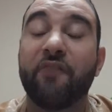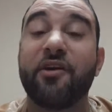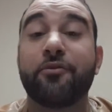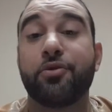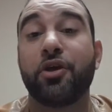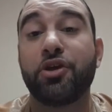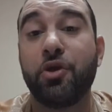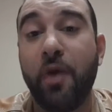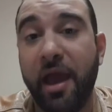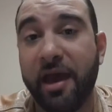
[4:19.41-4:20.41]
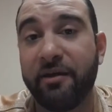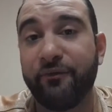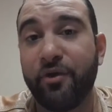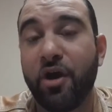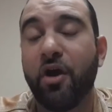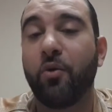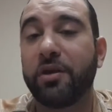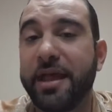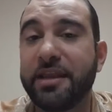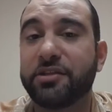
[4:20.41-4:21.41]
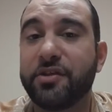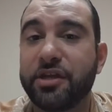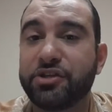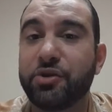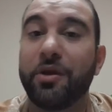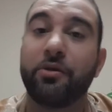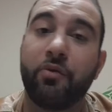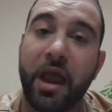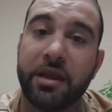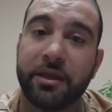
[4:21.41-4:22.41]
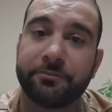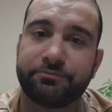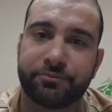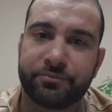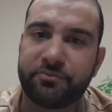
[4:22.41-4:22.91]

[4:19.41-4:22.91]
of everything you have relating to the issue in writing.